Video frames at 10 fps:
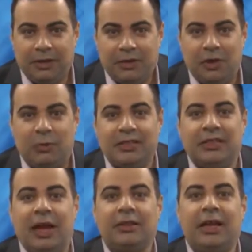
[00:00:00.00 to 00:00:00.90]
There was
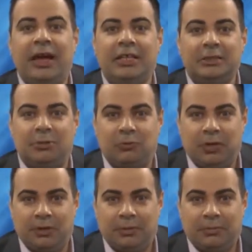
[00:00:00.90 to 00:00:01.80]
an alliance
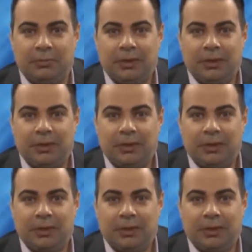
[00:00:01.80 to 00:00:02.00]
between them.